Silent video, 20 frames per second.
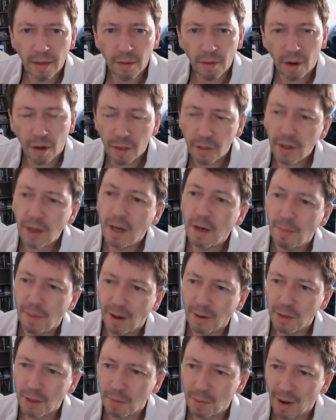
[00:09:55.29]
or I think
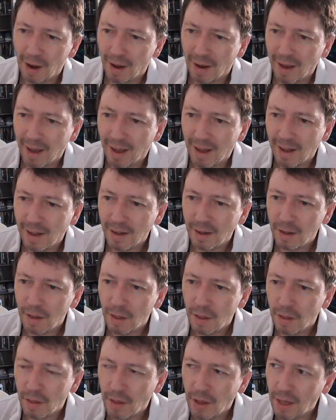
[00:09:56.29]
about applying
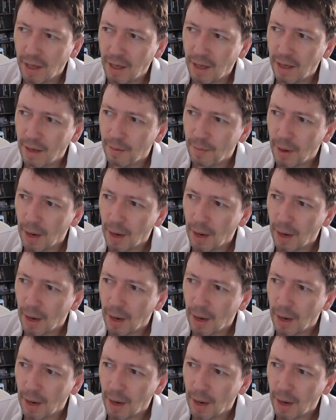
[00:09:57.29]
the